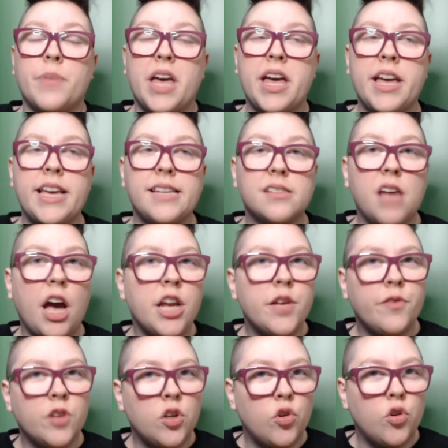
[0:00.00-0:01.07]
is kind
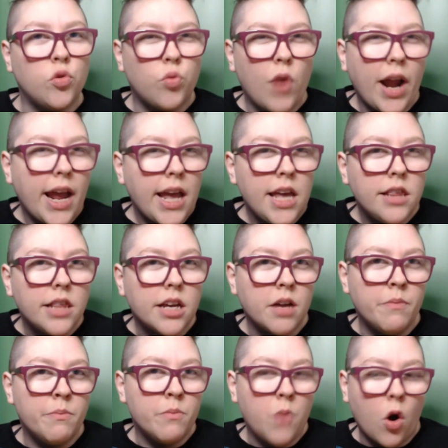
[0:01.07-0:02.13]
of a gray, like
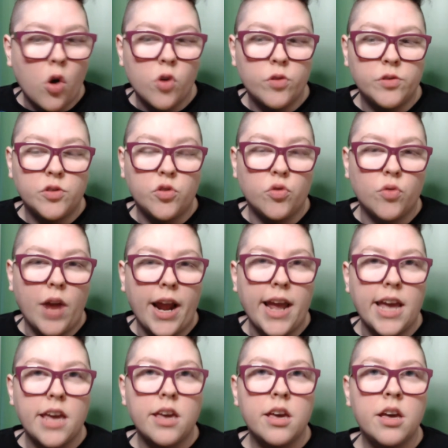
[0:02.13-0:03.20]
a marled
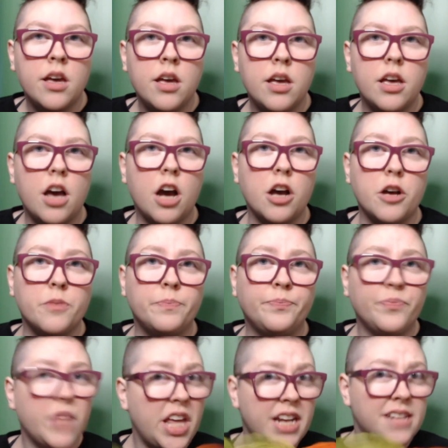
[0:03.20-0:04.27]
gray
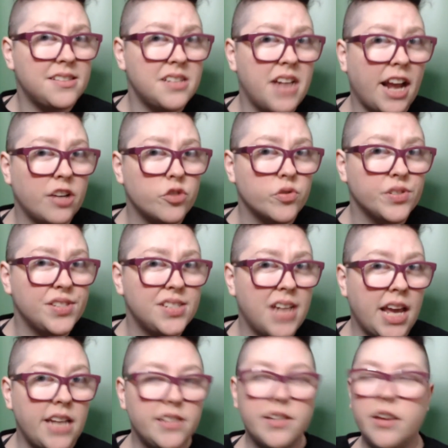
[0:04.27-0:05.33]
in its natural
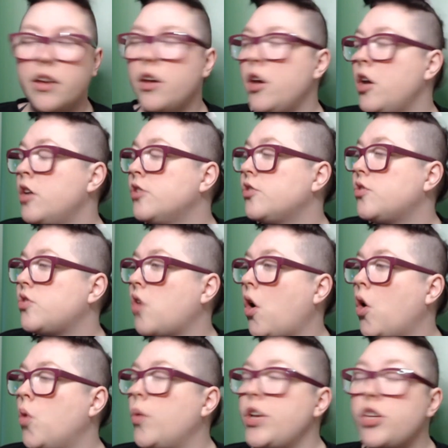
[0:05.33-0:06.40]
state.
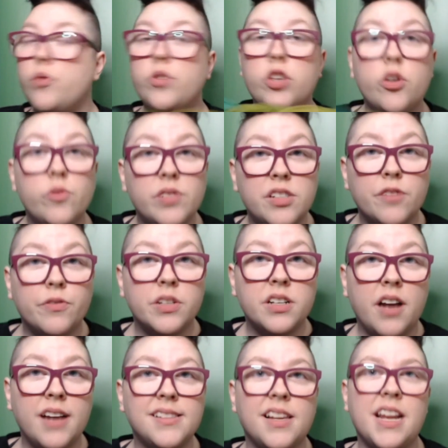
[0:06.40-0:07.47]
So when you use different
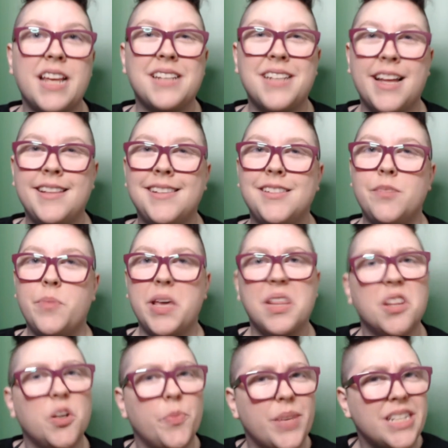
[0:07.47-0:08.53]
dyes on it, it tends to be a
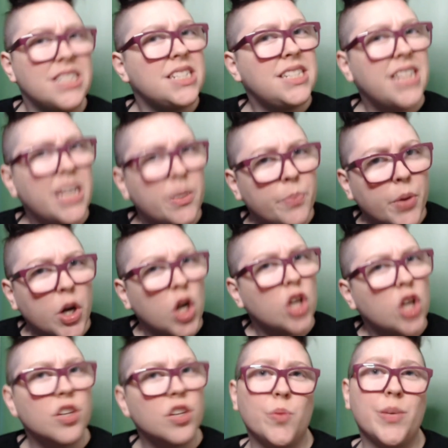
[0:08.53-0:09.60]
little bit deeper,
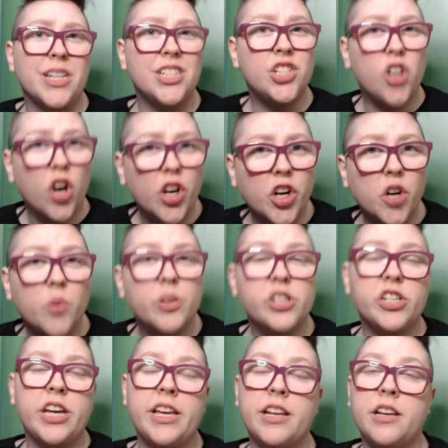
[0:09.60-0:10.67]
a little bit darker,
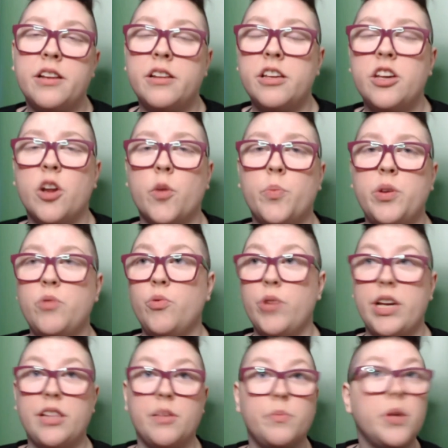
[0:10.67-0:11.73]
which can, be
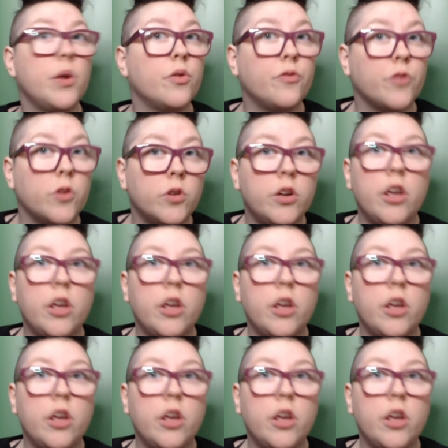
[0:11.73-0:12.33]
really beautiful.